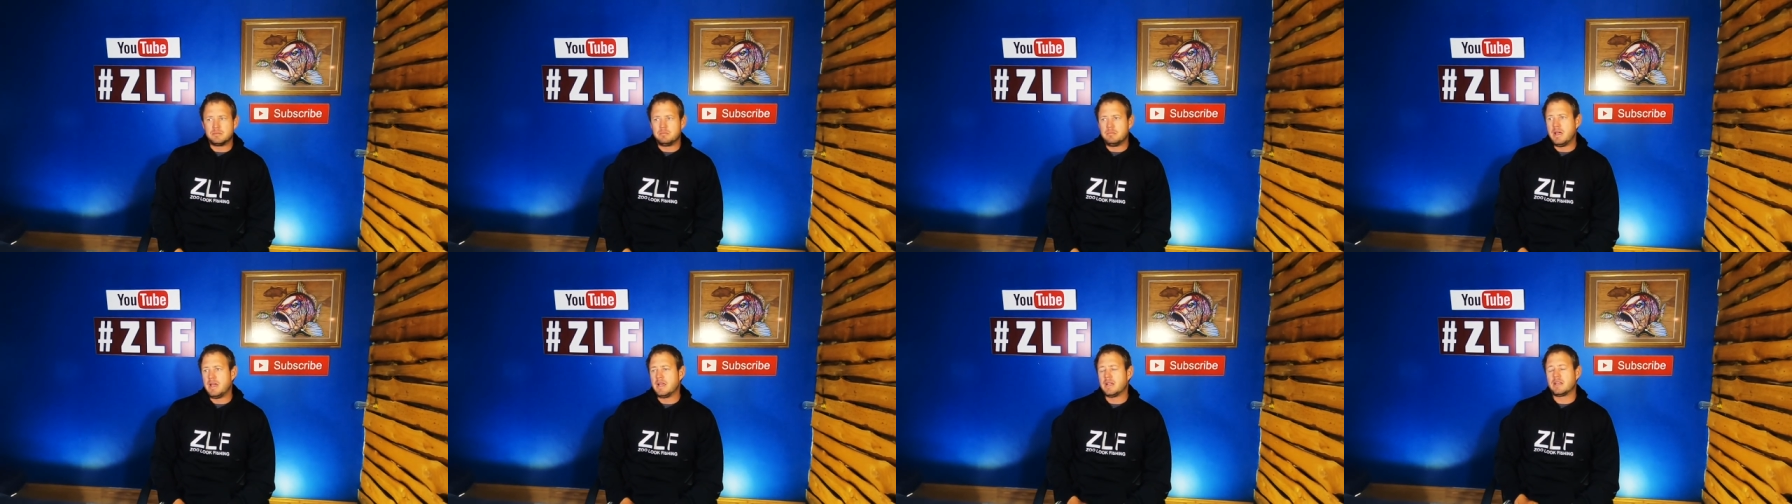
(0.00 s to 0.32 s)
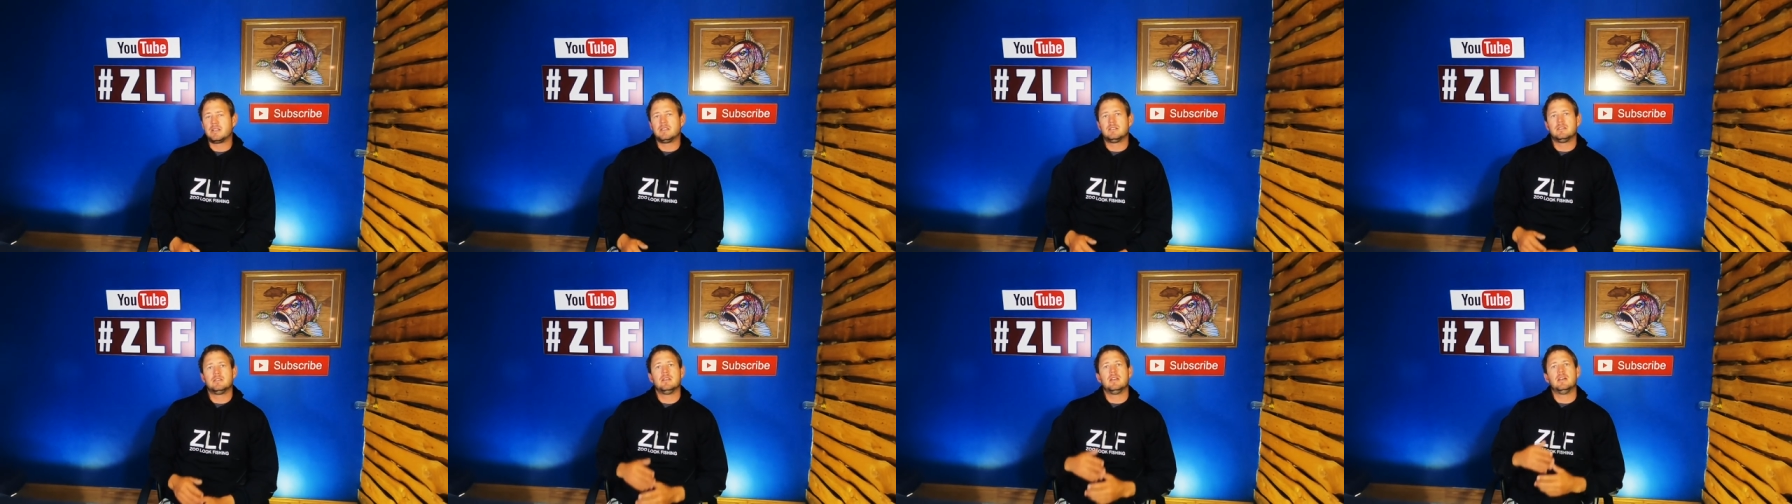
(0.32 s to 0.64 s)

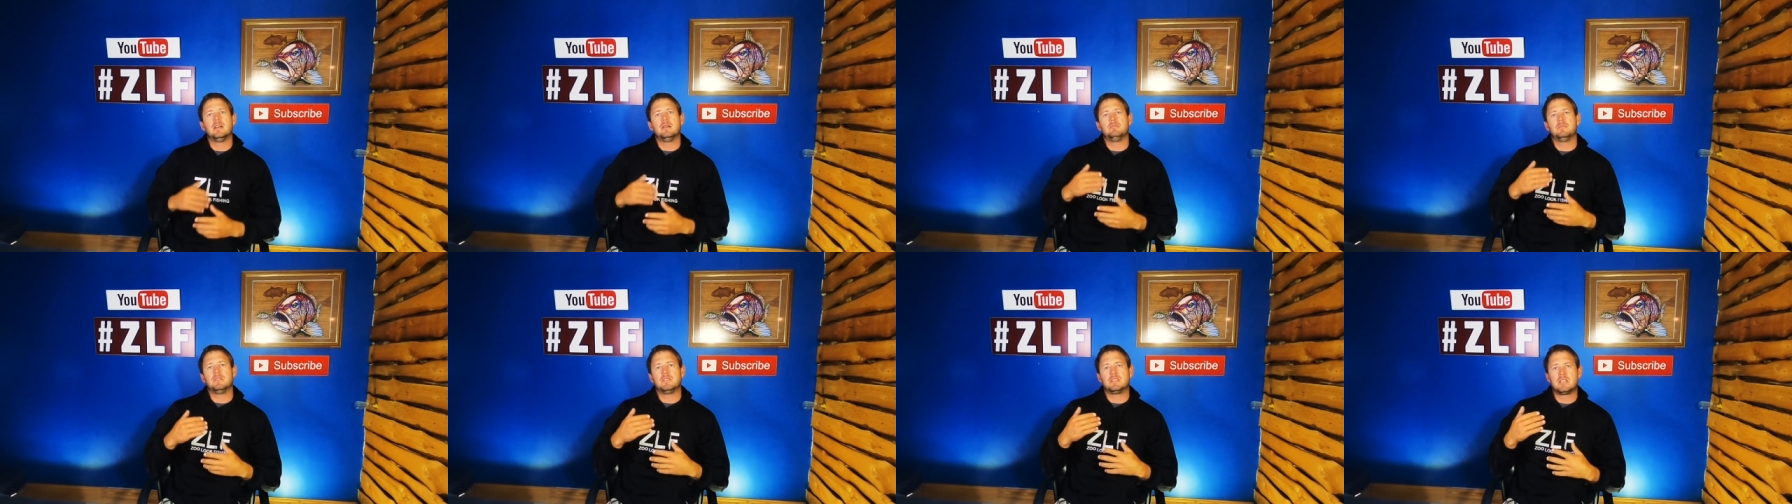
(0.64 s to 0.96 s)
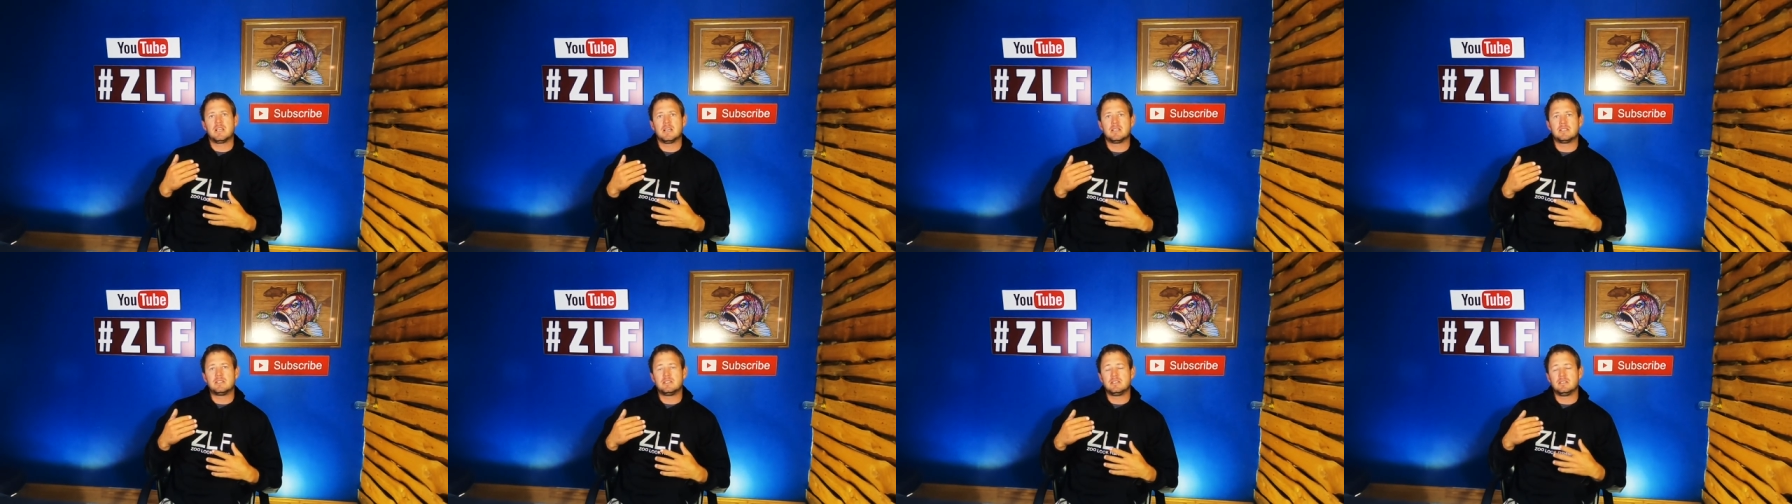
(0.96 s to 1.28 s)
back um,
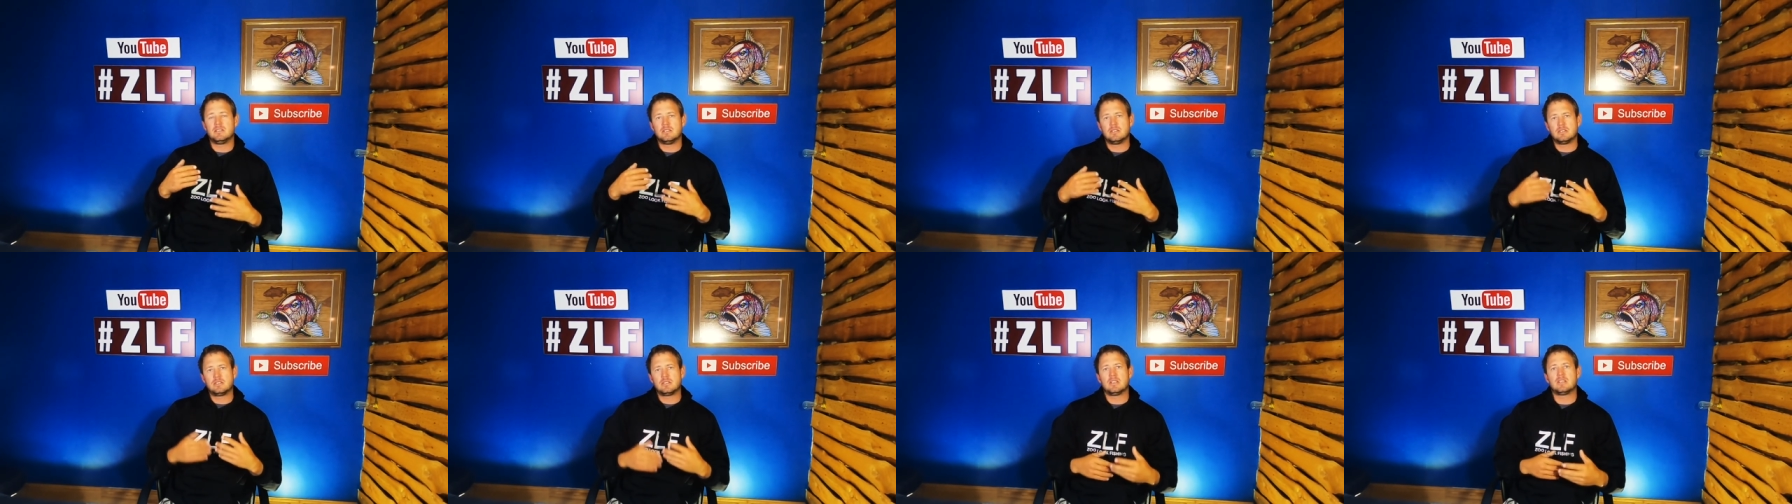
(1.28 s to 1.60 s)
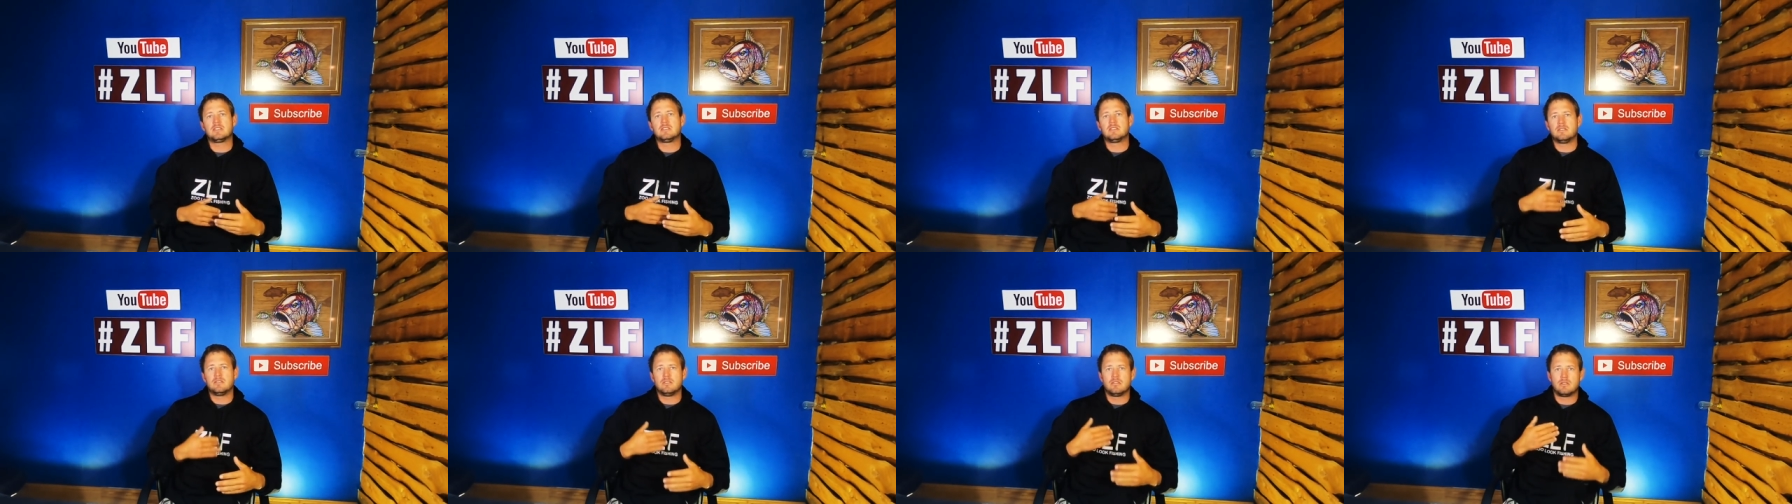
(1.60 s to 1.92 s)
discussing the
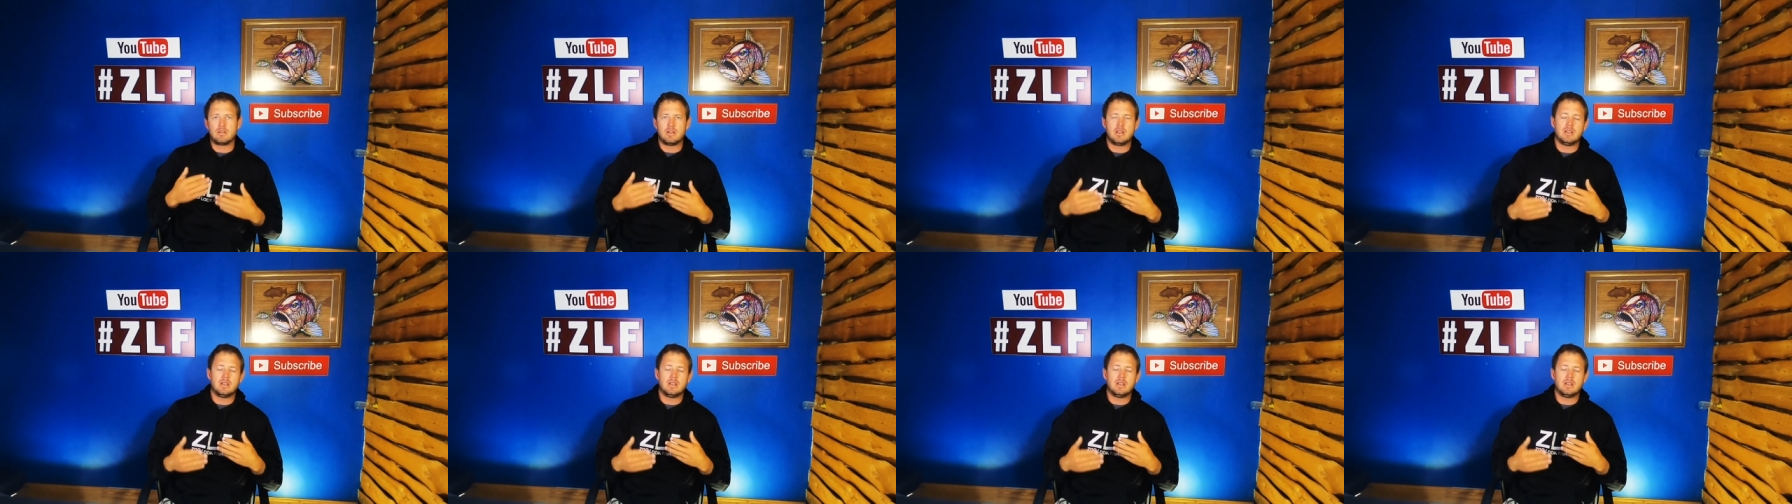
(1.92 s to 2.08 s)
Assassin